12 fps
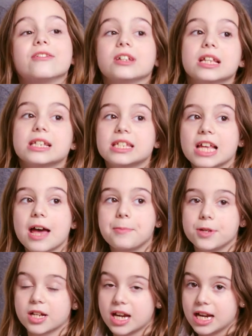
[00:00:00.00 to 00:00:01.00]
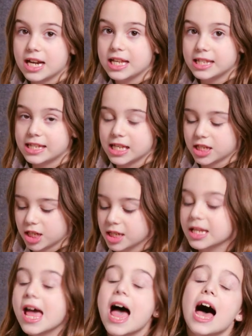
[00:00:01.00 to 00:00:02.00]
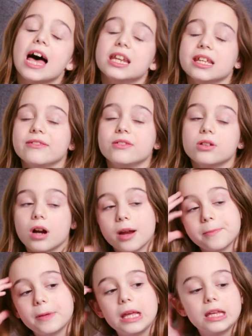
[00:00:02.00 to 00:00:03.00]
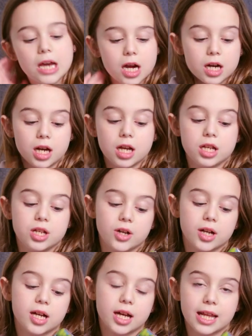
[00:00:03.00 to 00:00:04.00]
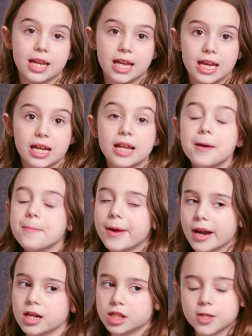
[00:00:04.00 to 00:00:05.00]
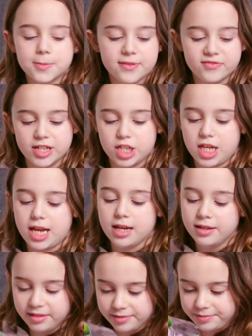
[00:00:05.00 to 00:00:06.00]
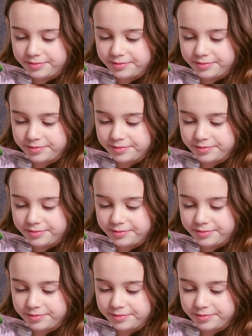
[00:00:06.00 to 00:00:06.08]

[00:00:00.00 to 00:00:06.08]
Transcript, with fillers: for this step, you're gonna need scissors and if you are a bit younger, you're gonna need parent supervision.